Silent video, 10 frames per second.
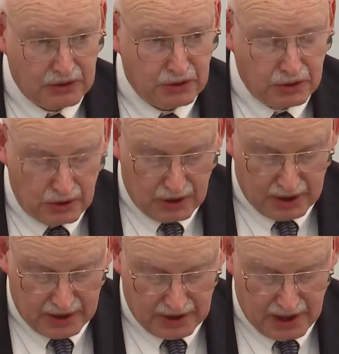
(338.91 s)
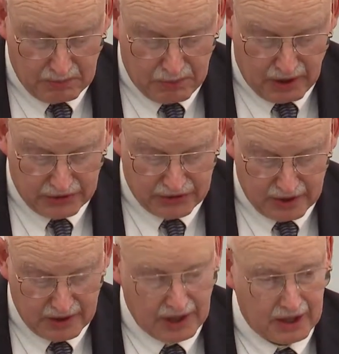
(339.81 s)
and New York and
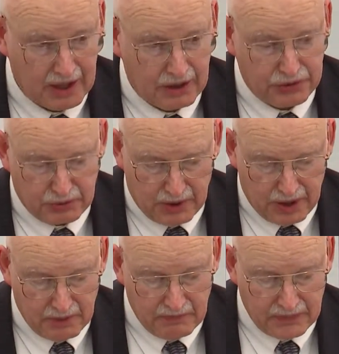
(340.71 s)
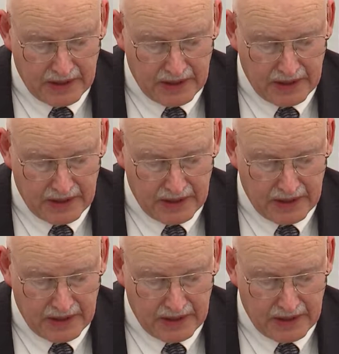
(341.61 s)
Boston and elsewhere,